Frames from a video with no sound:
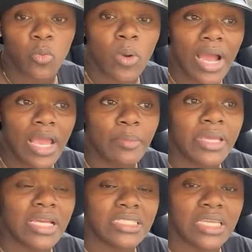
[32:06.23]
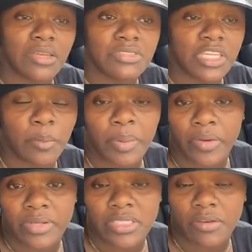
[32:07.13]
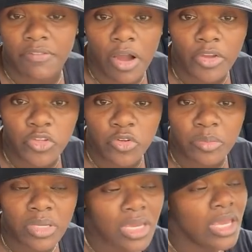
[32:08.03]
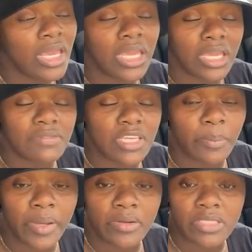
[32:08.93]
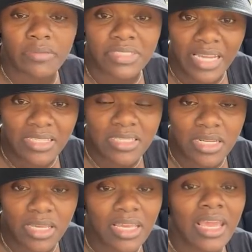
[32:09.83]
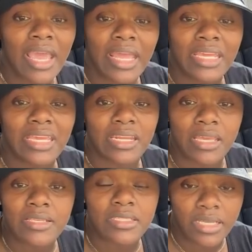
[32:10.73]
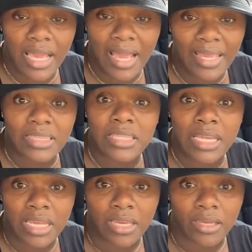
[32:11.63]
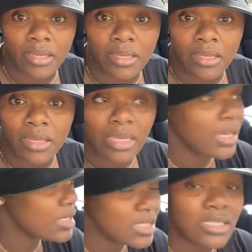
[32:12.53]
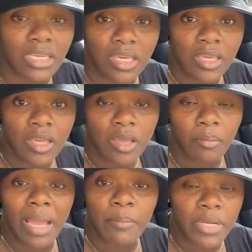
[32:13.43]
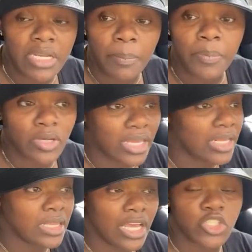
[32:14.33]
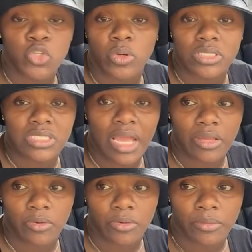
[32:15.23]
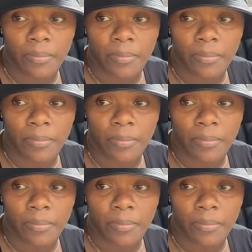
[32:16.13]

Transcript: Why? Because it gives the appearance of volume, it gives the appearance of density, and it can easily hide thinning, easily by manipulating that short style.